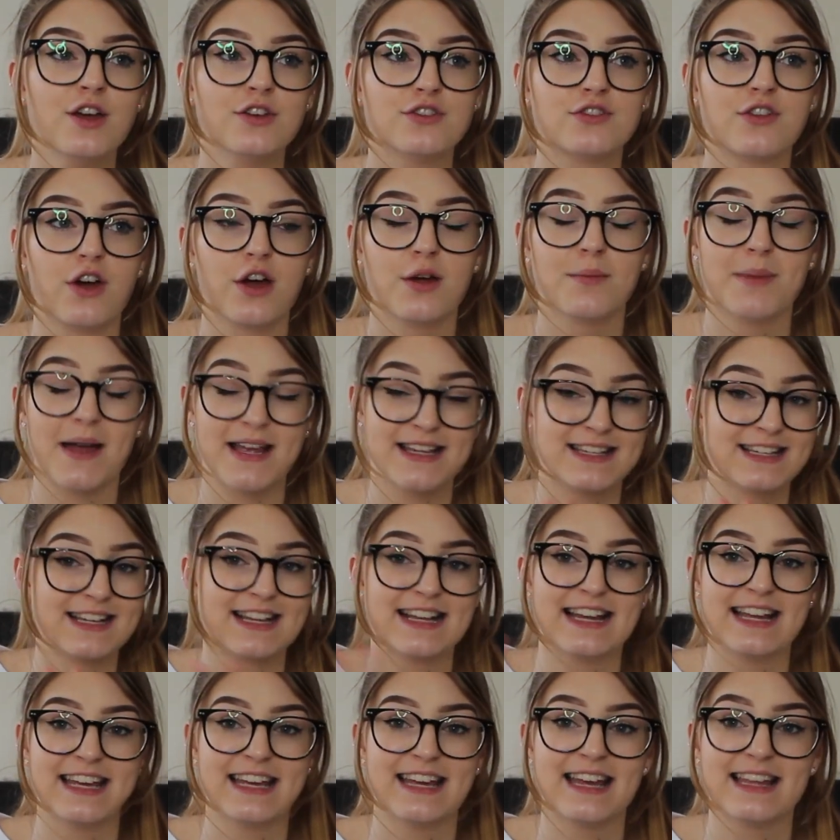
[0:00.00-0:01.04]
So
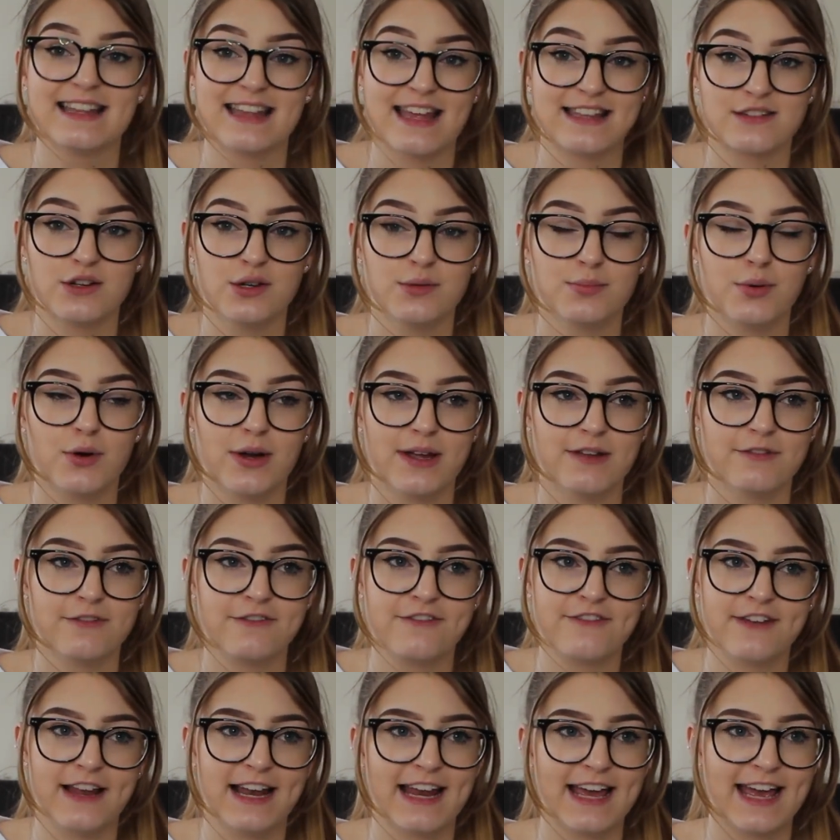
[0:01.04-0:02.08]
basically there's no point
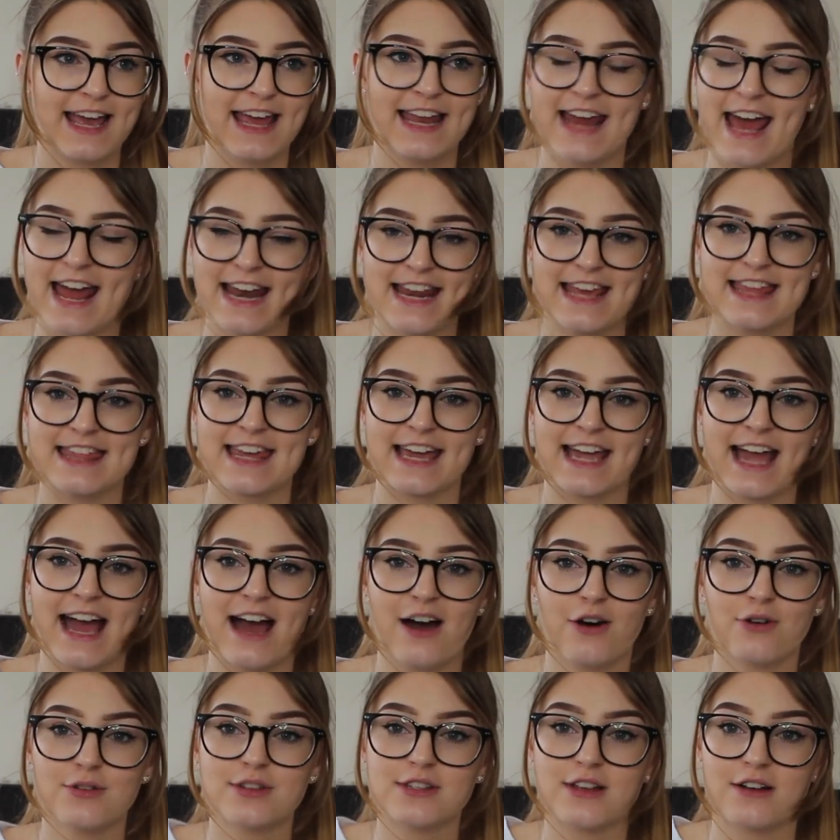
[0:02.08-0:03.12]
filling in anything
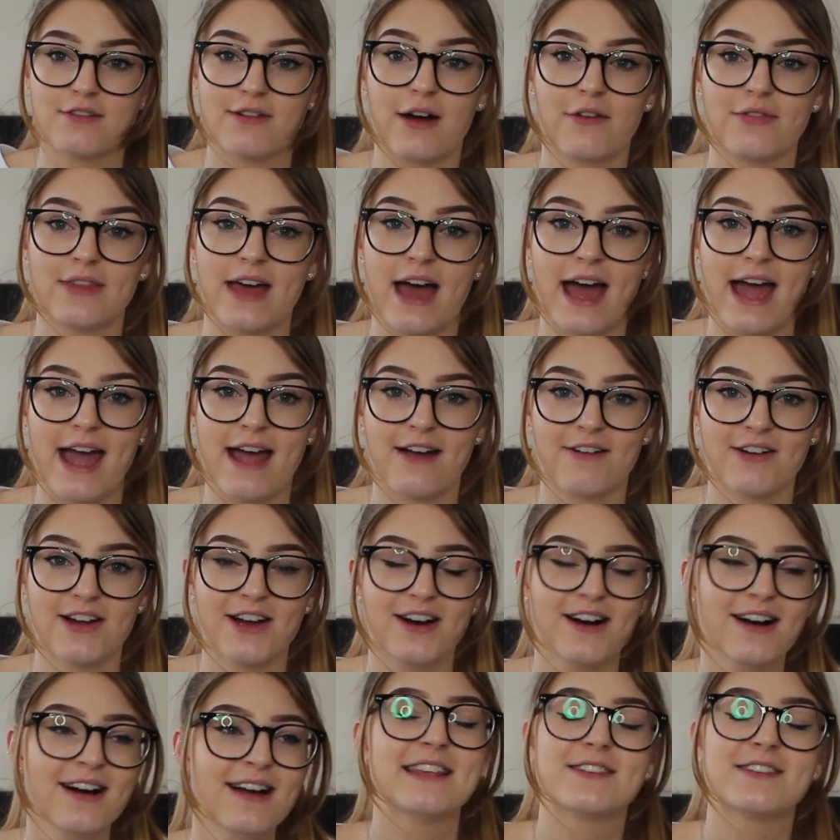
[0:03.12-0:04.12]
else around that area.